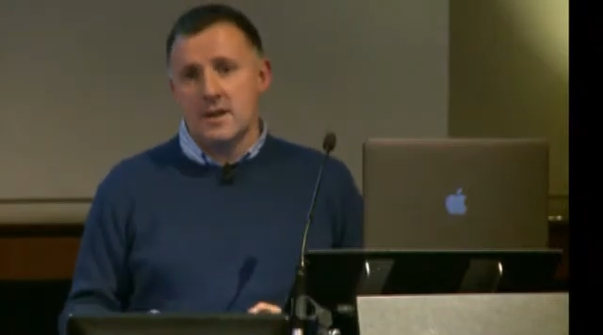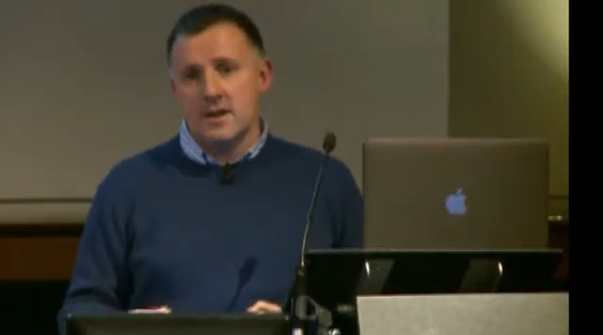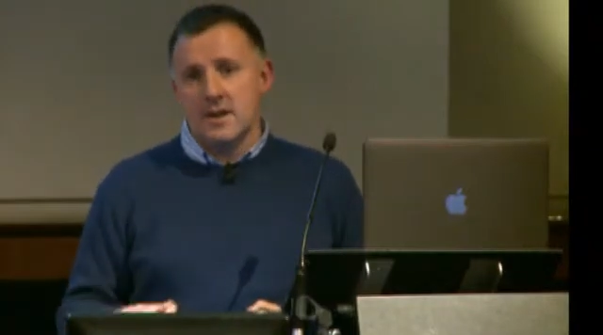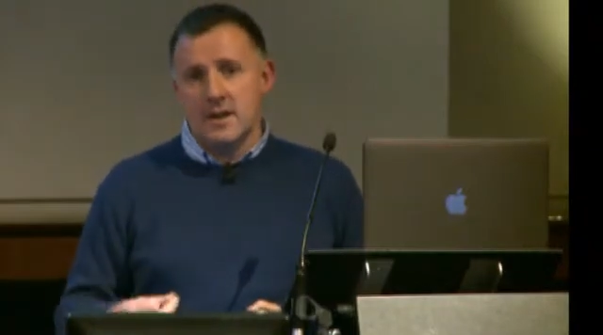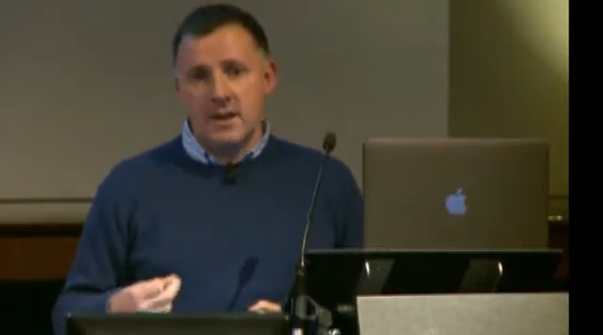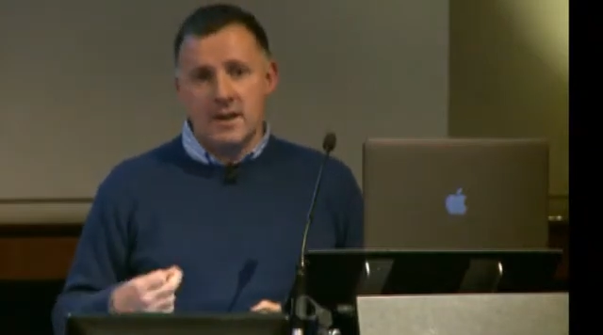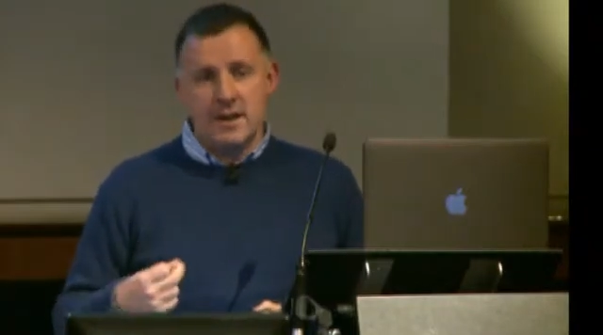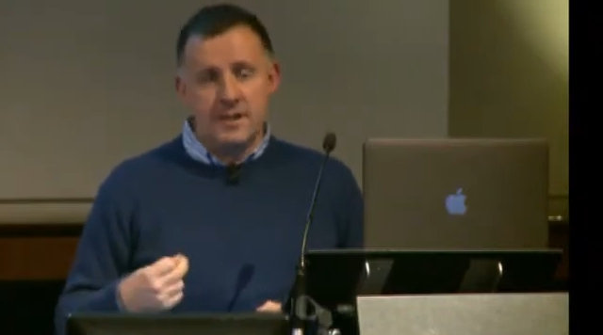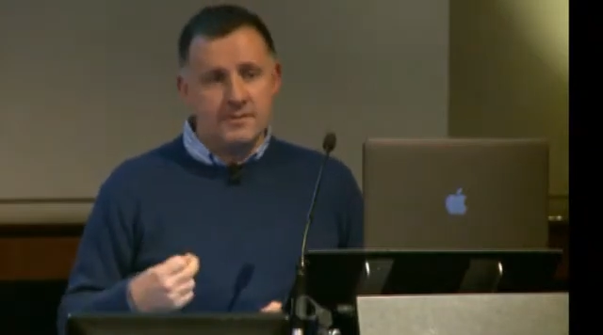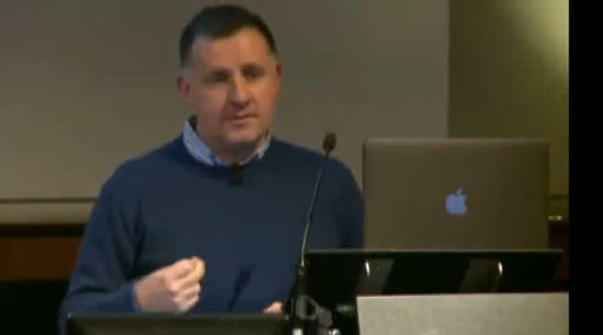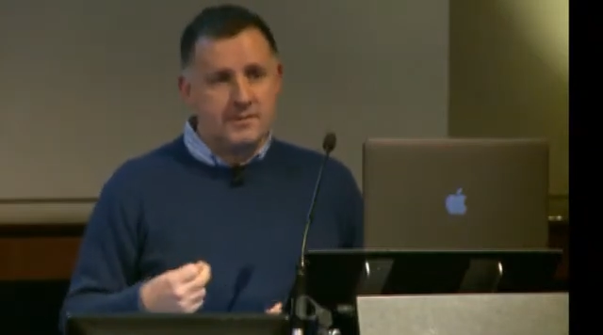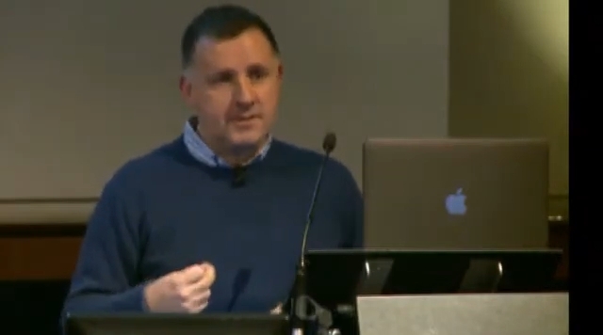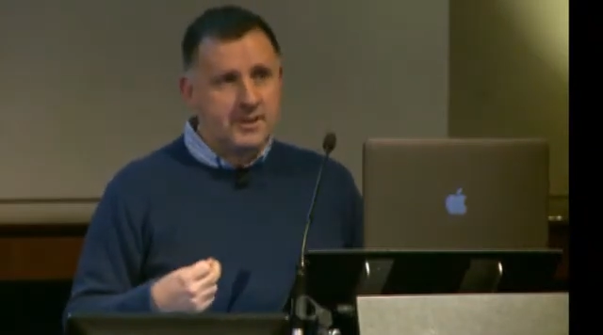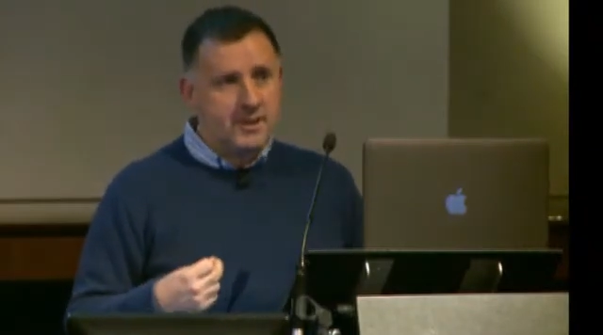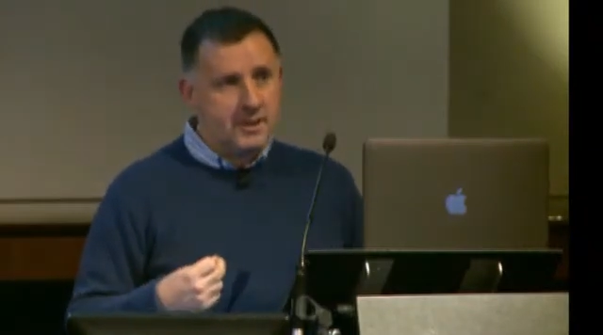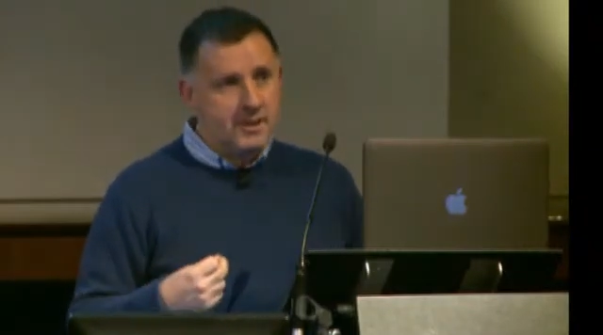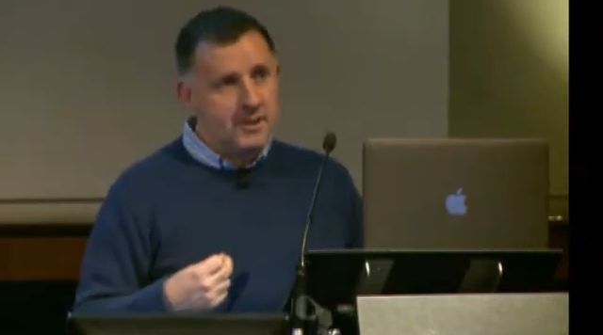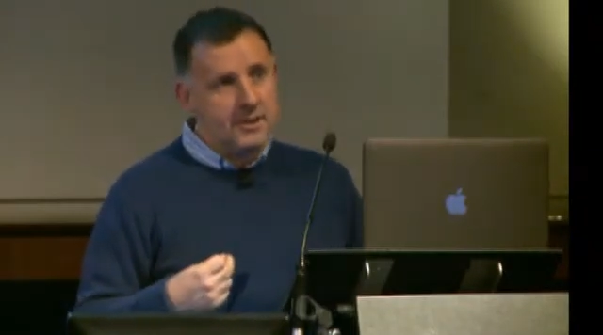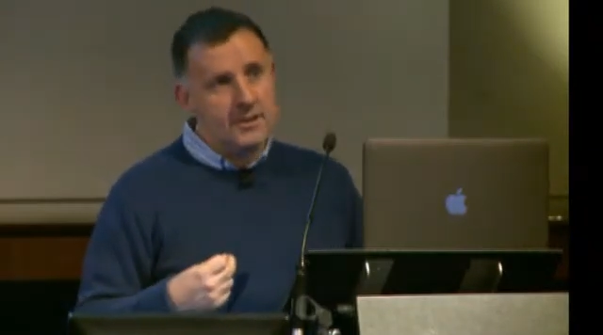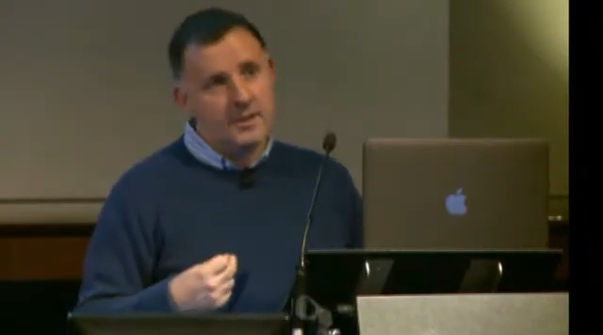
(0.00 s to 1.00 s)
and
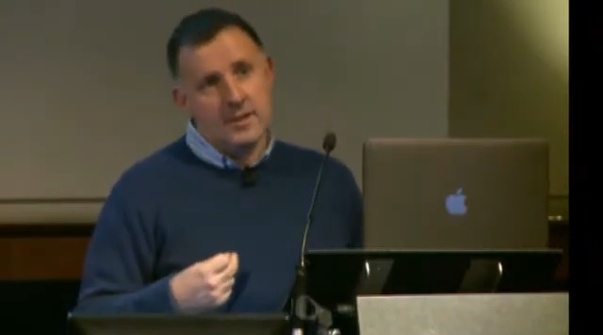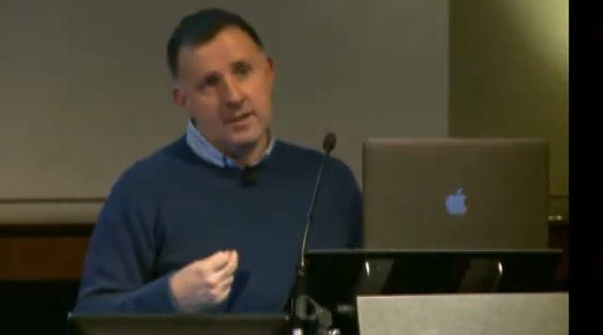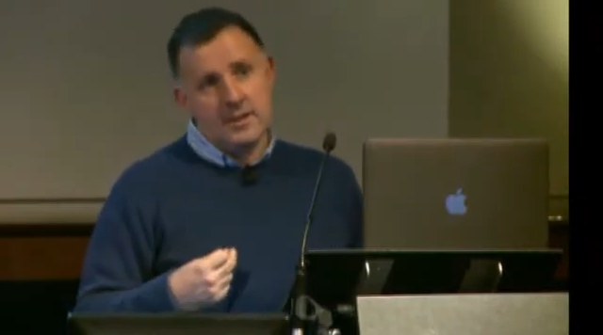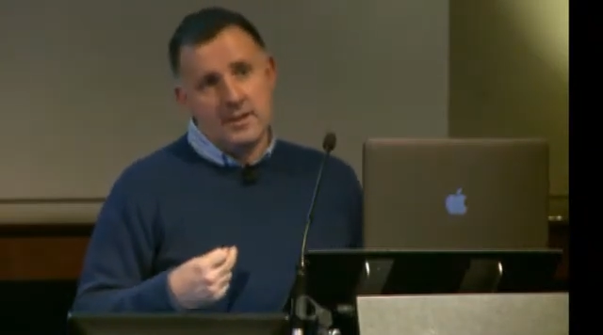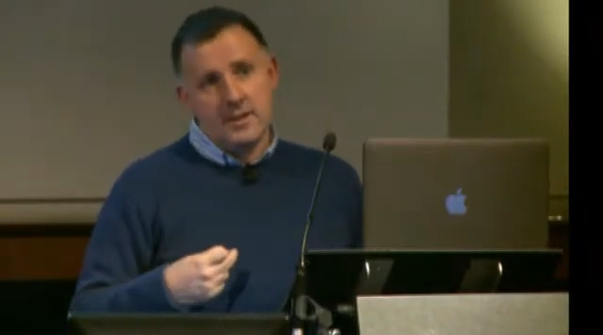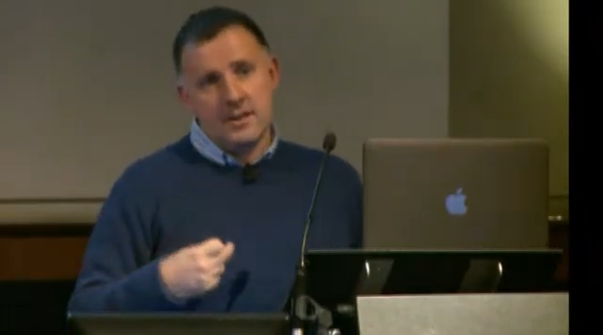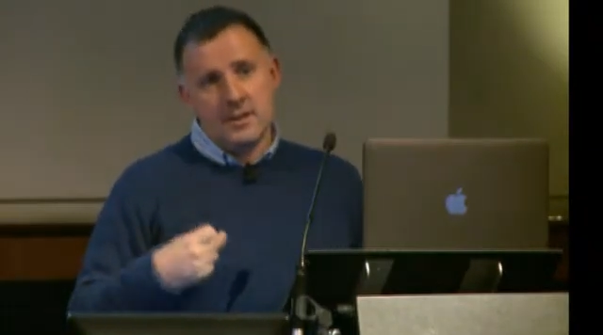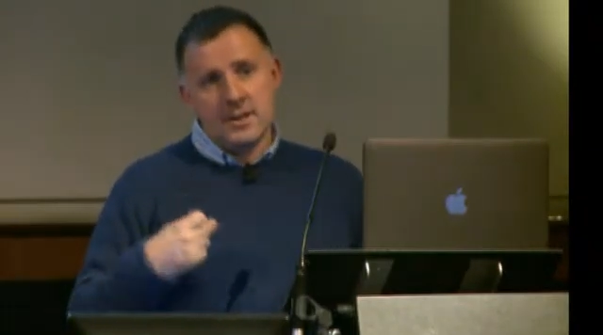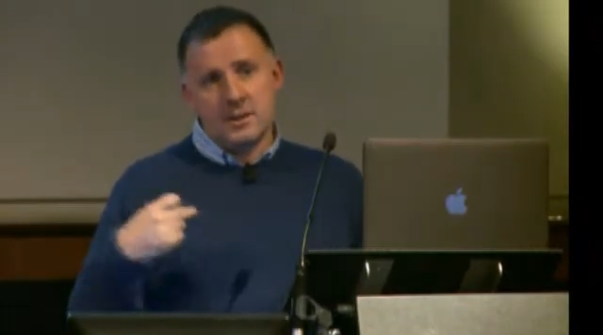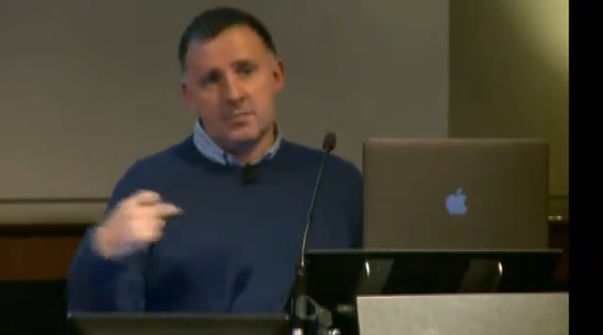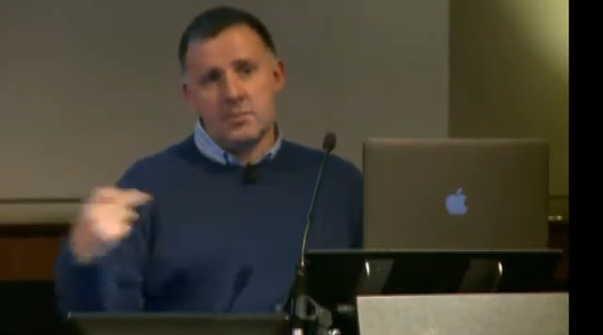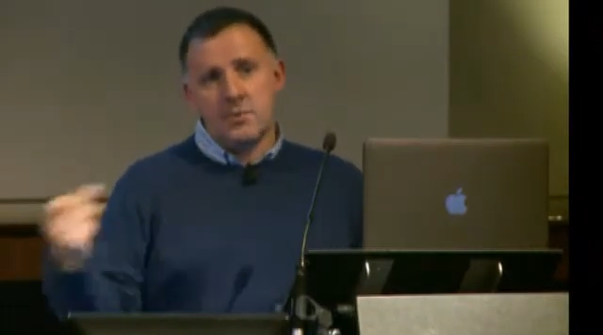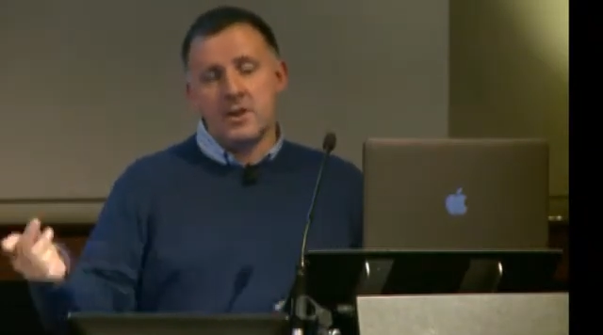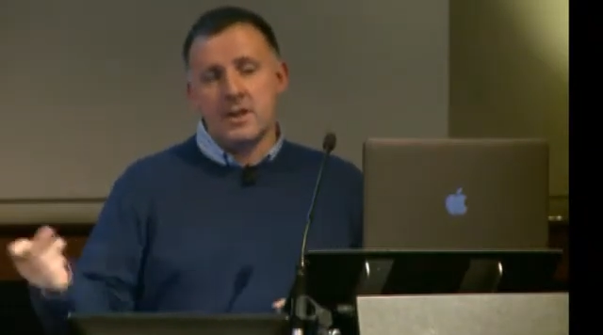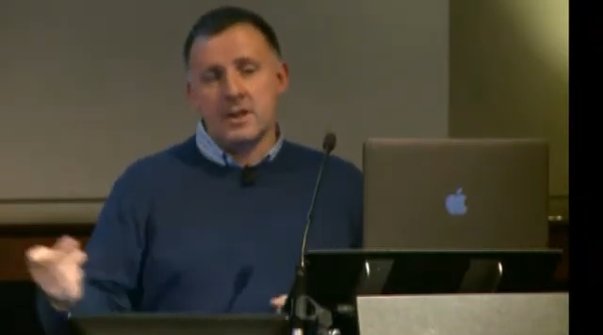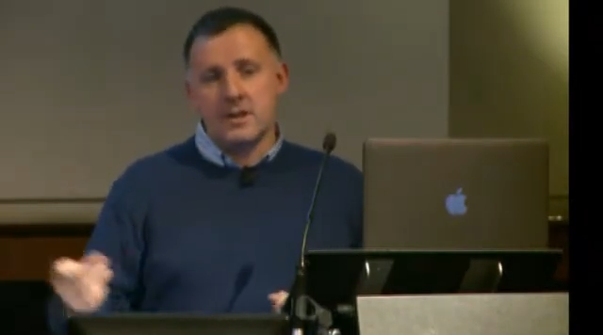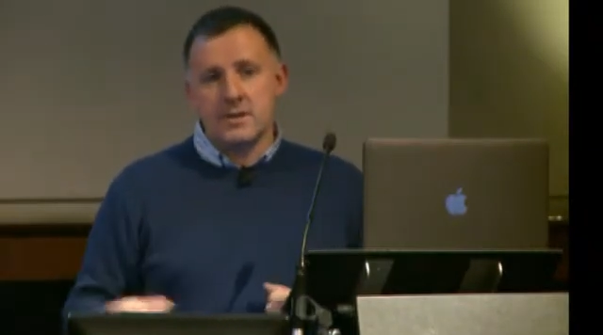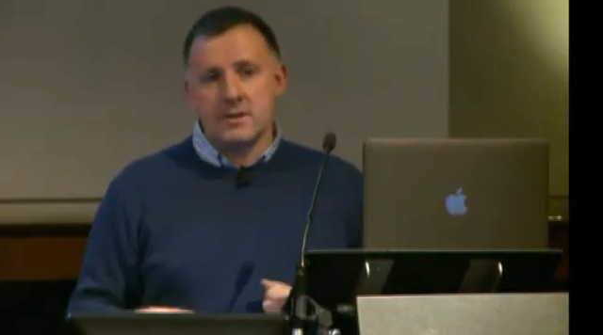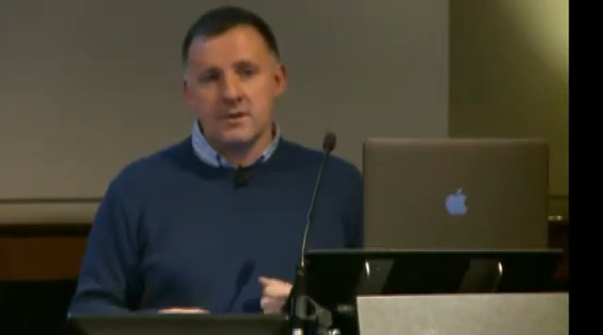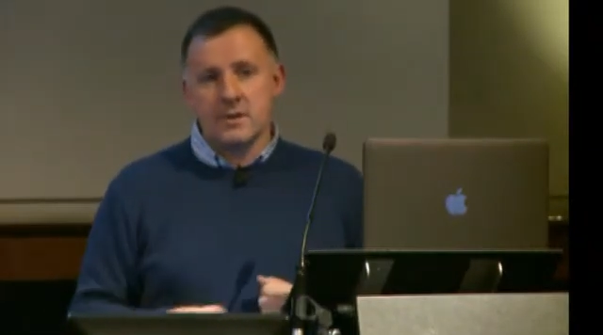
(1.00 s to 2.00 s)
at least put
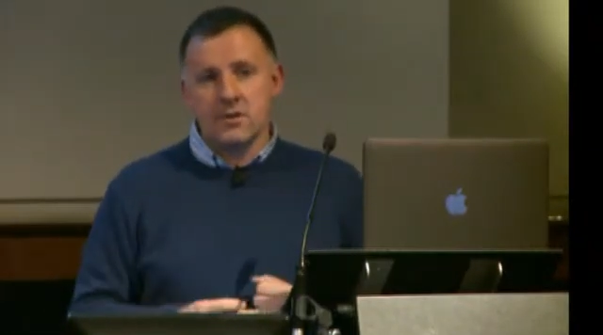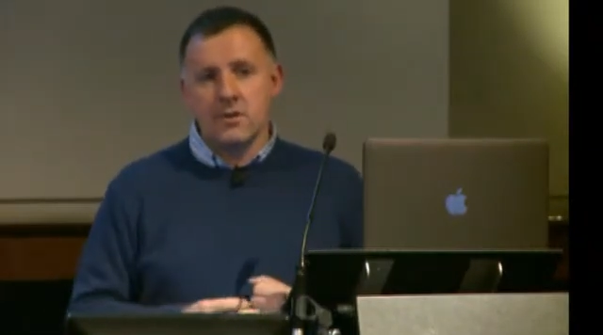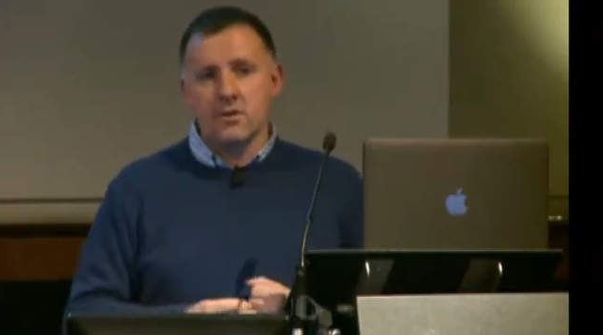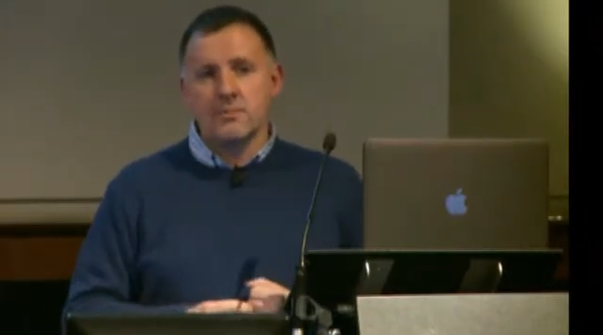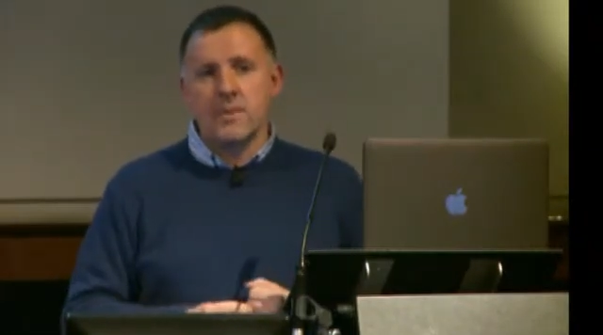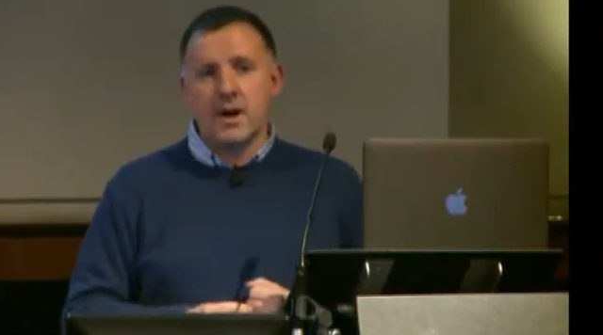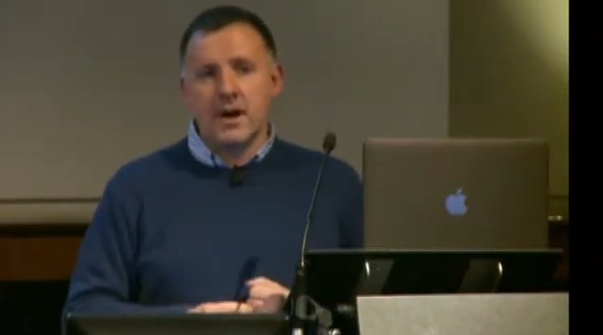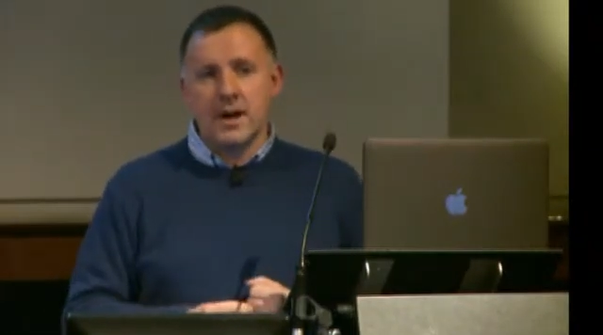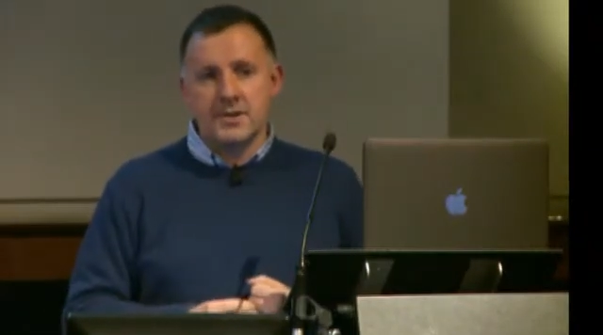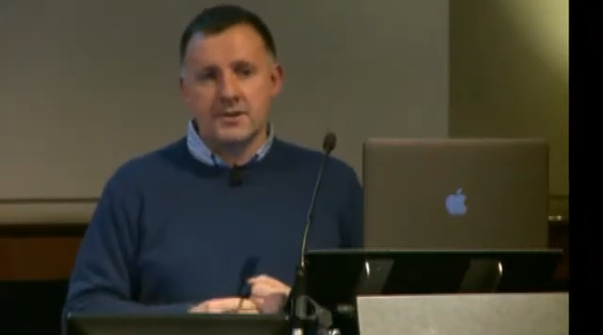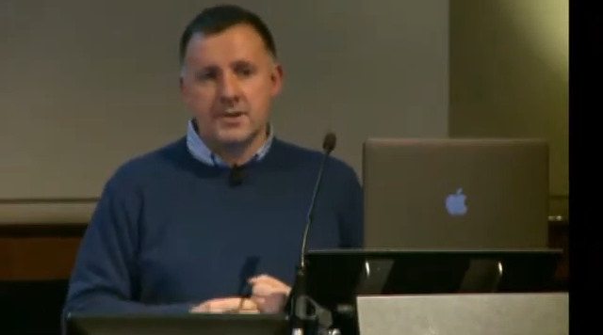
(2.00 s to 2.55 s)
in your mind